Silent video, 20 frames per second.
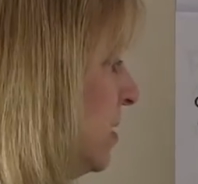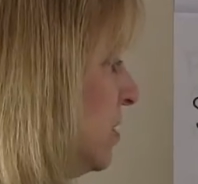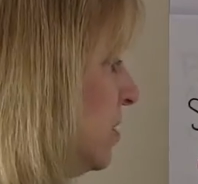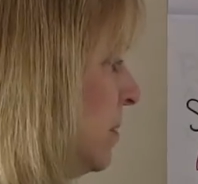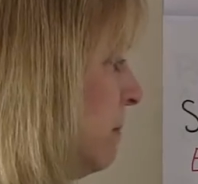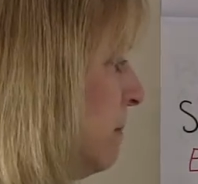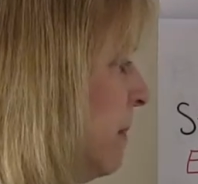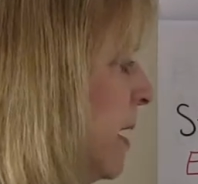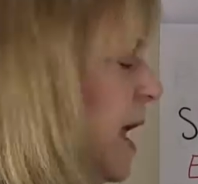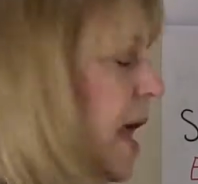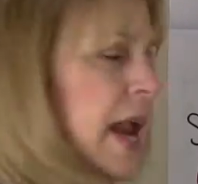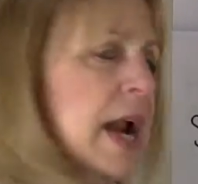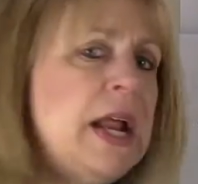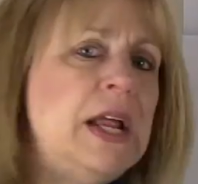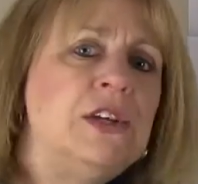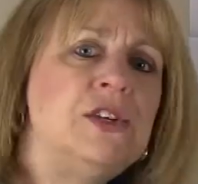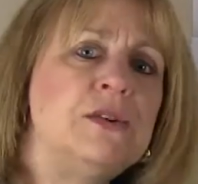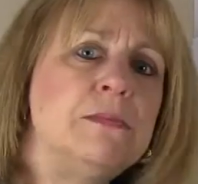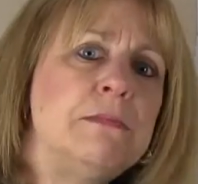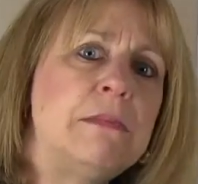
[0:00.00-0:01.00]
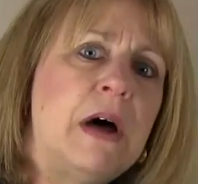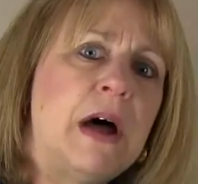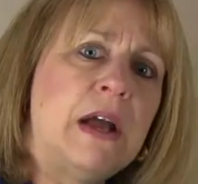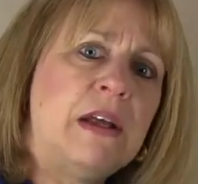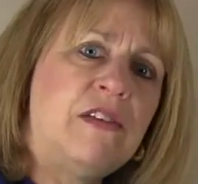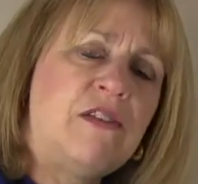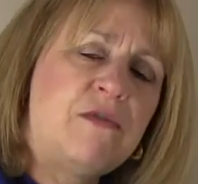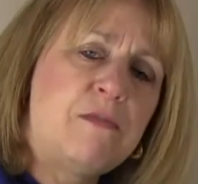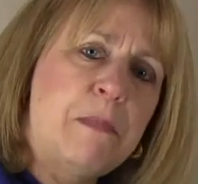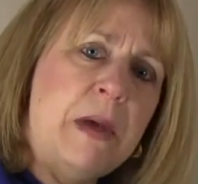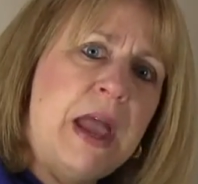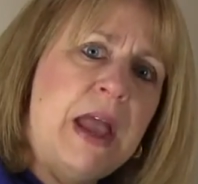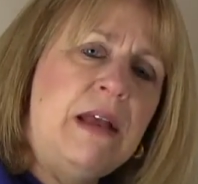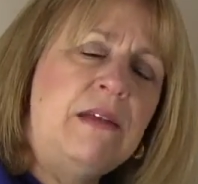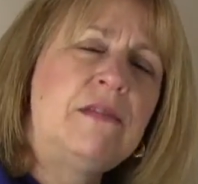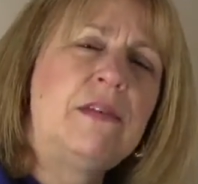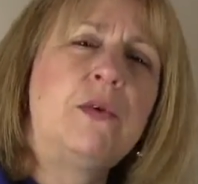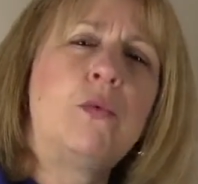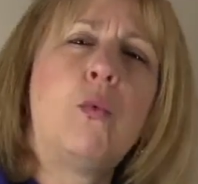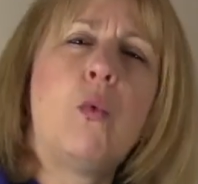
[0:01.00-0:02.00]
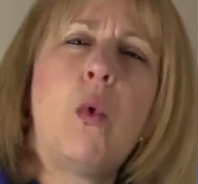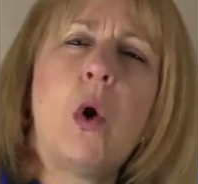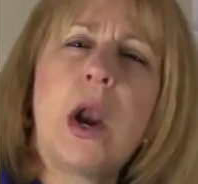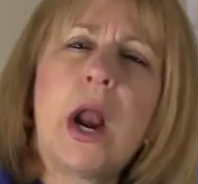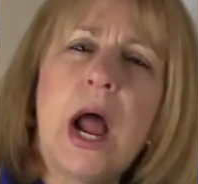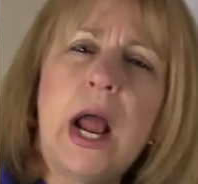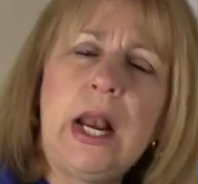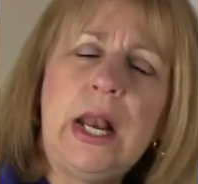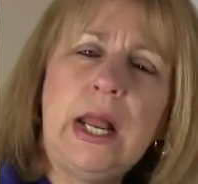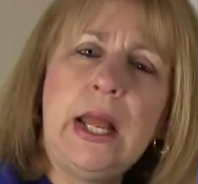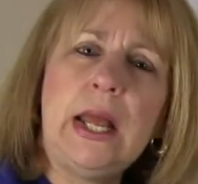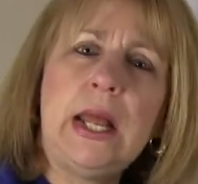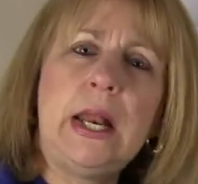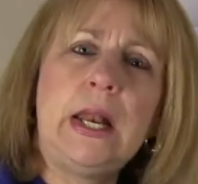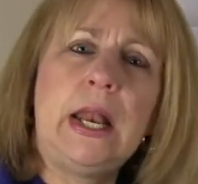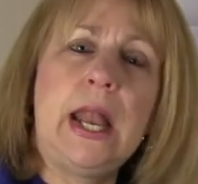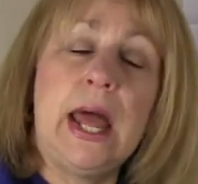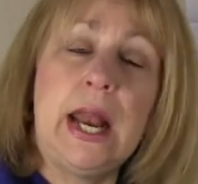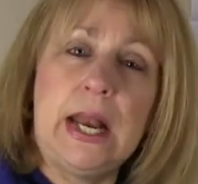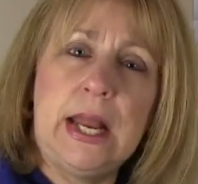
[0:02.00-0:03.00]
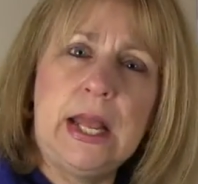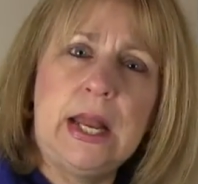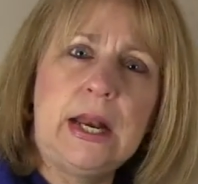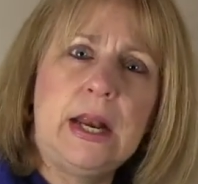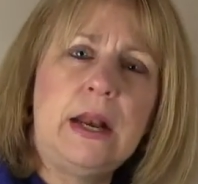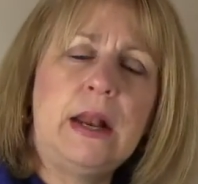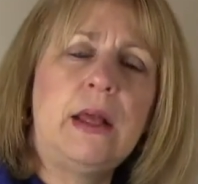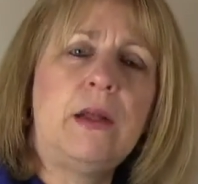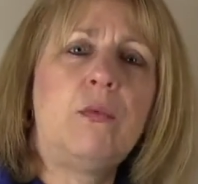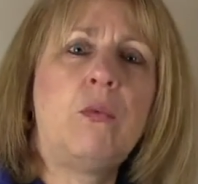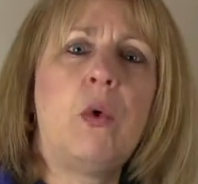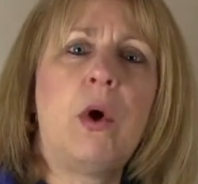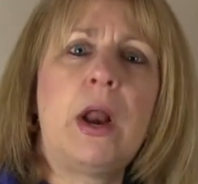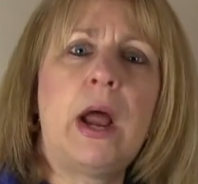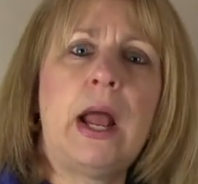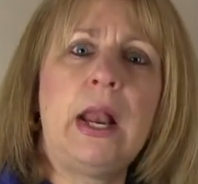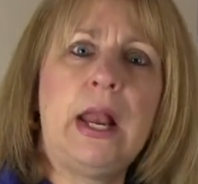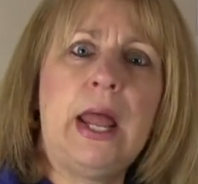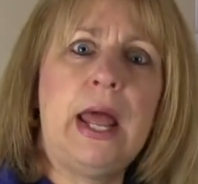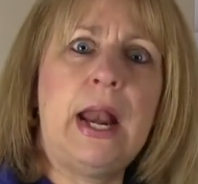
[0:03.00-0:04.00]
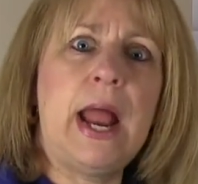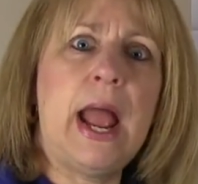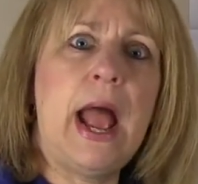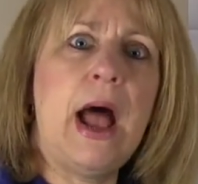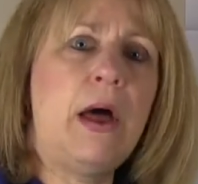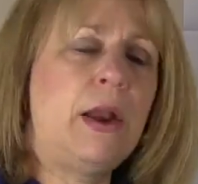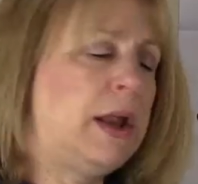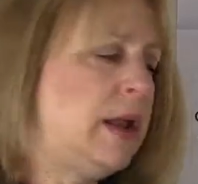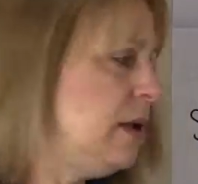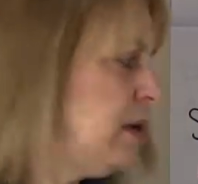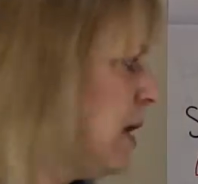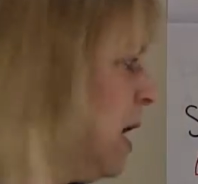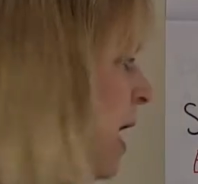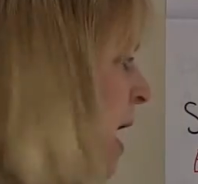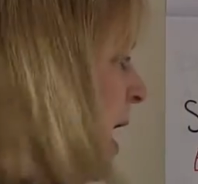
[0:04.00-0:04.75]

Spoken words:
to manage my space and what I let in it and what I let out it,